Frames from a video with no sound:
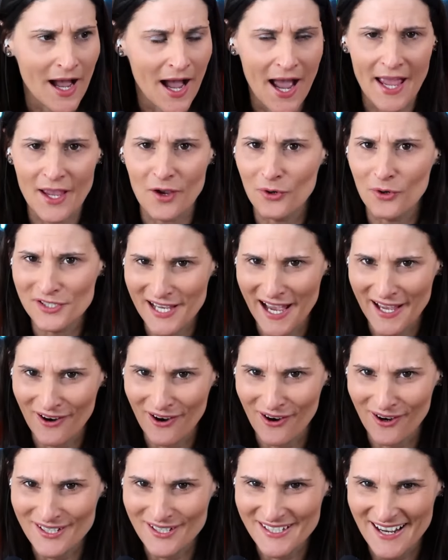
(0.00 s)
I always had
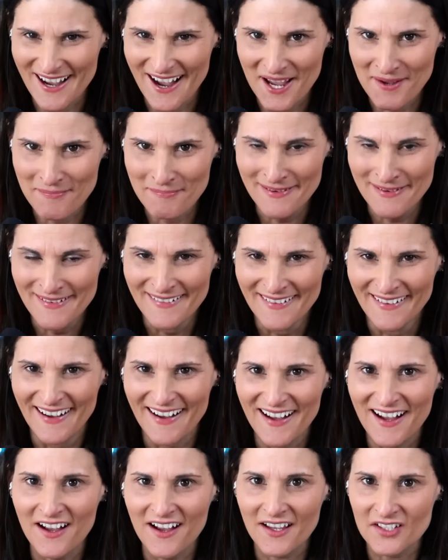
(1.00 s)
a hard time
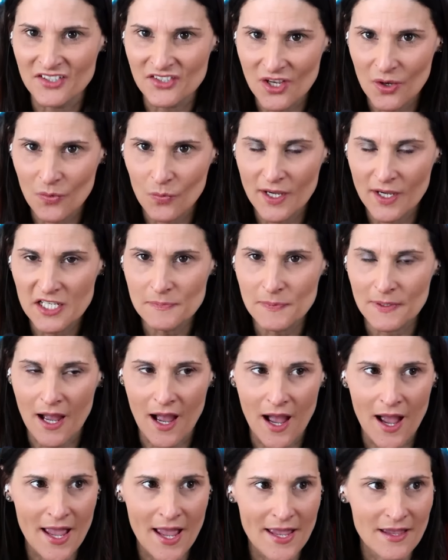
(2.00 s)
uh, in some ways, but
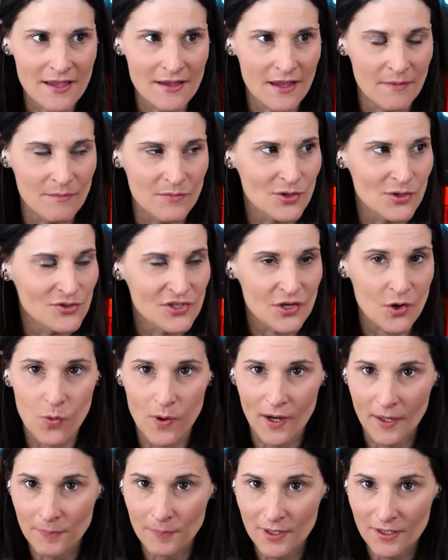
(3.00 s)
I am using
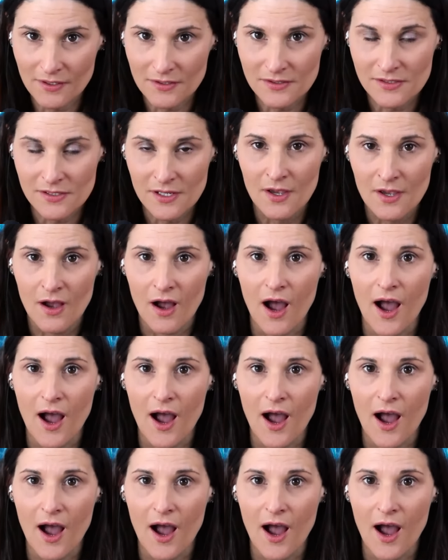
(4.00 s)
QuickBooks.